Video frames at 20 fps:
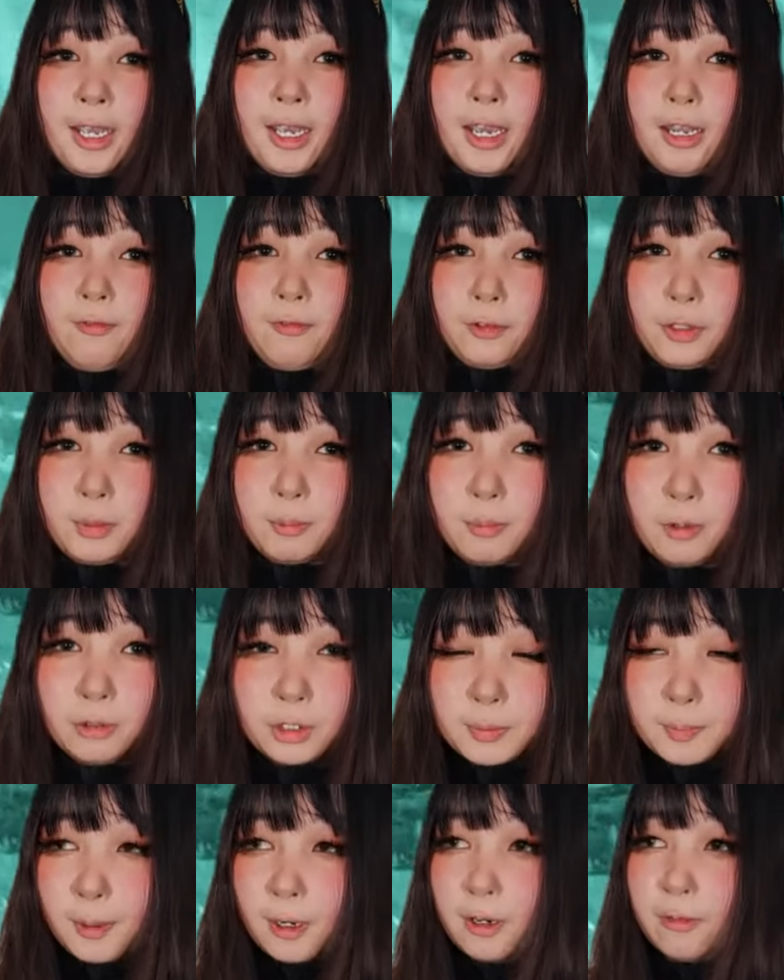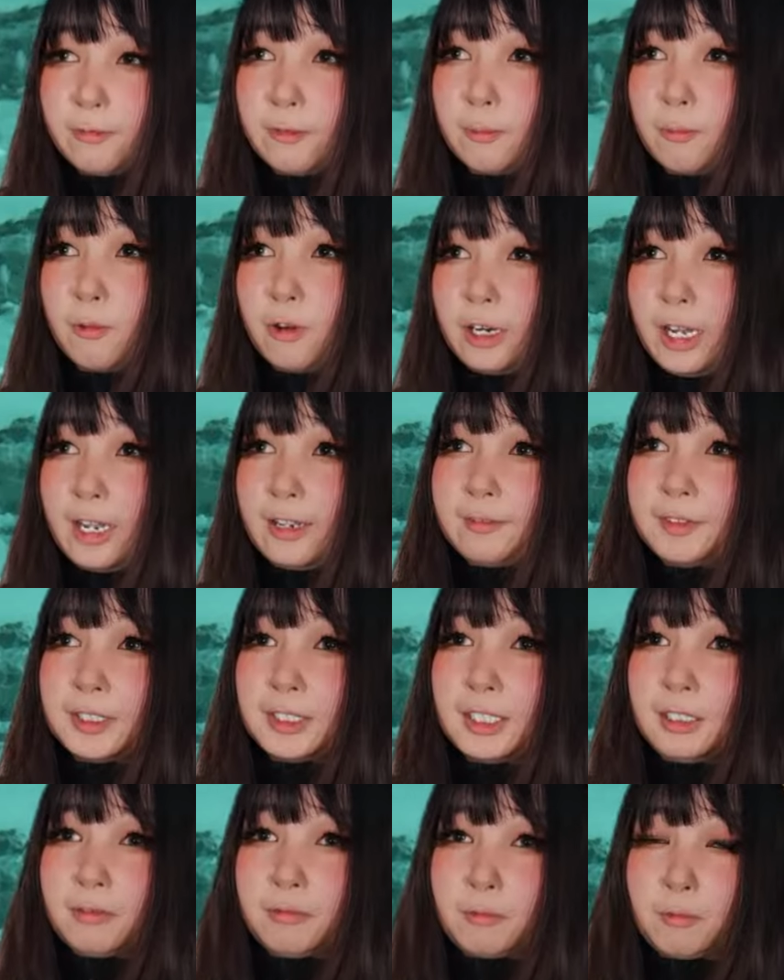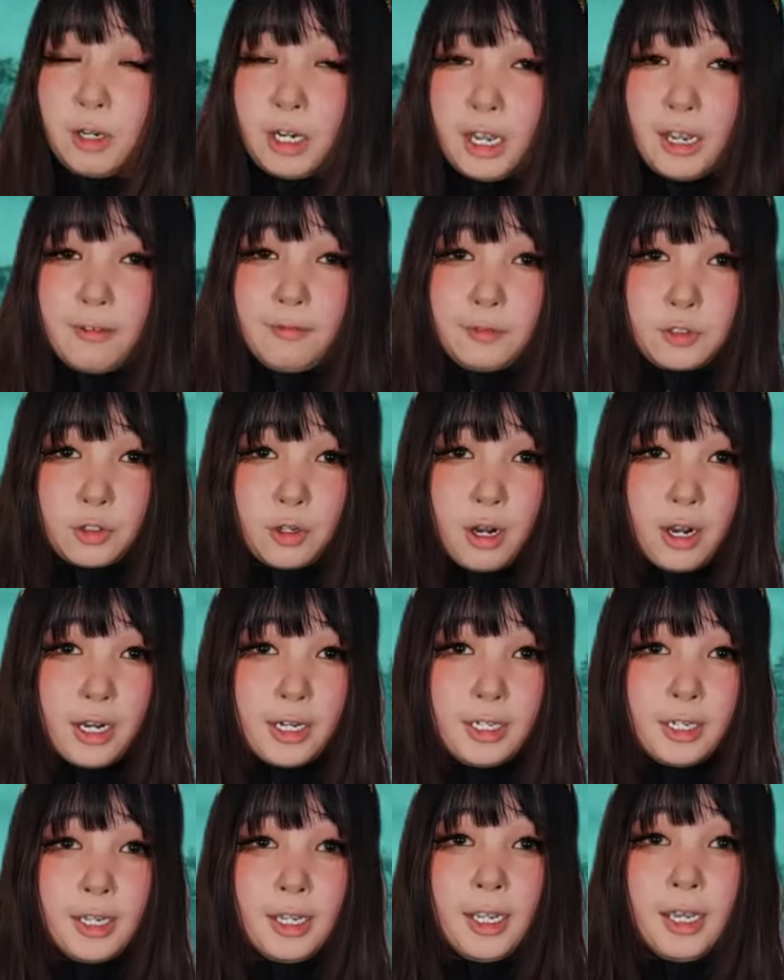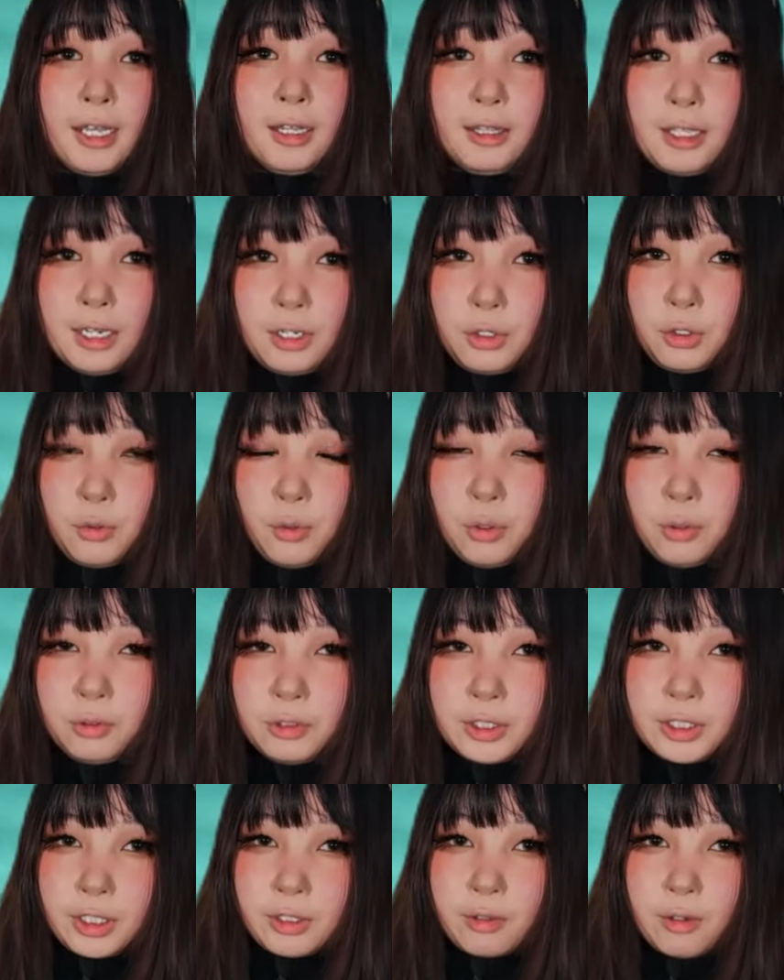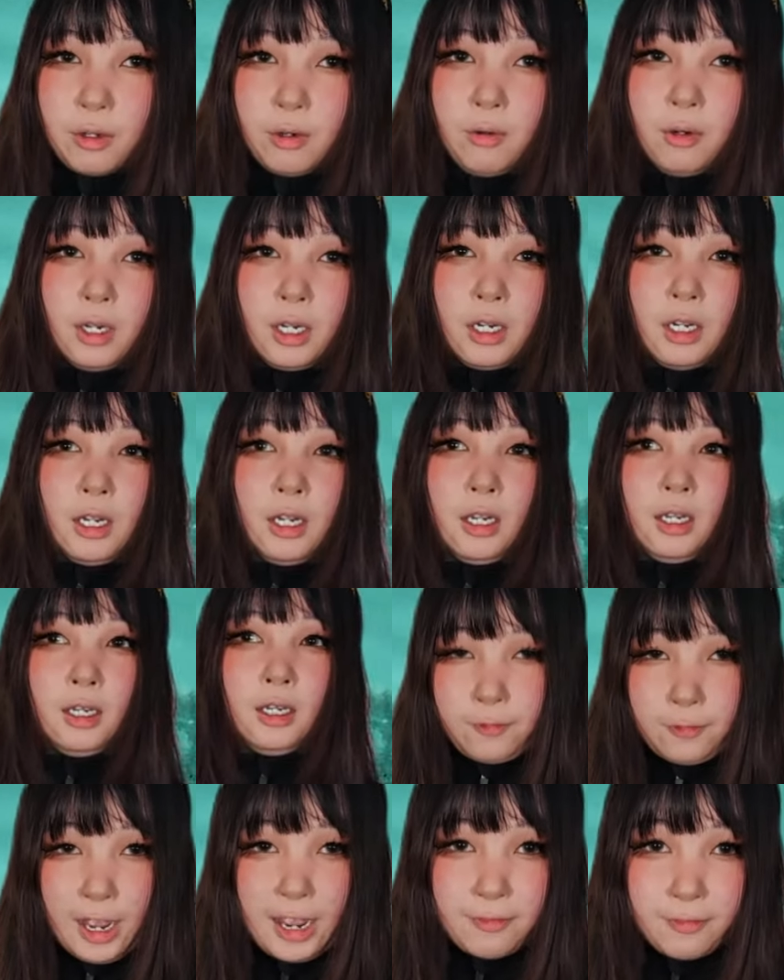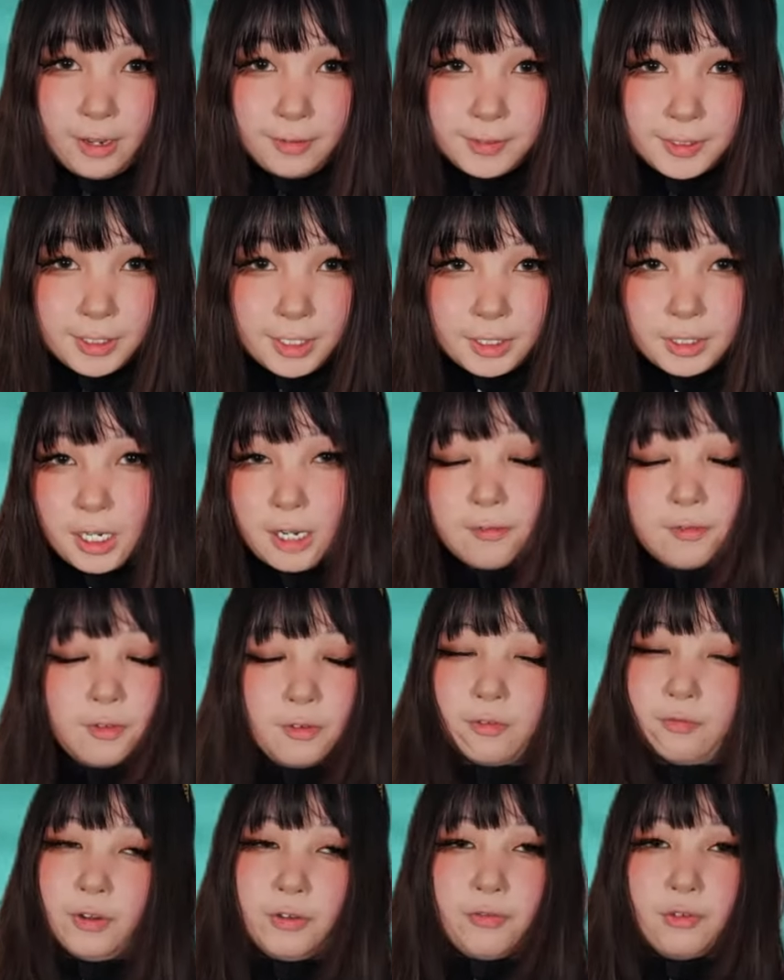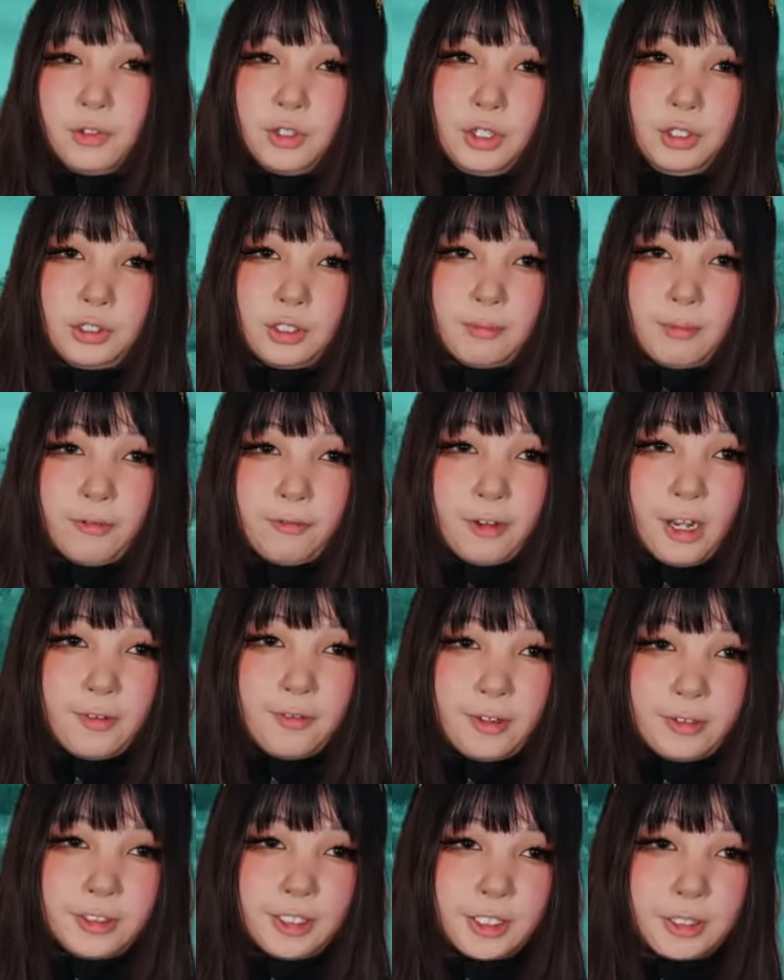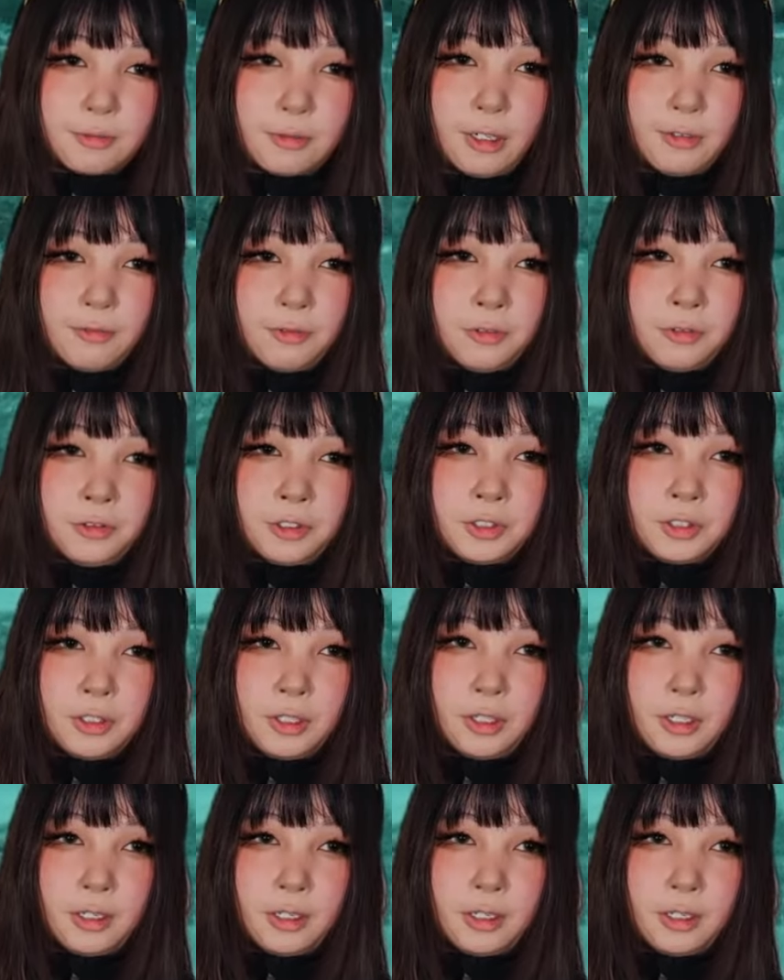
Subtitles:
And for the most part, from what I've seen, what I've tried, they do hold 0 or 5.56. I've only used them on 5.56 rifles.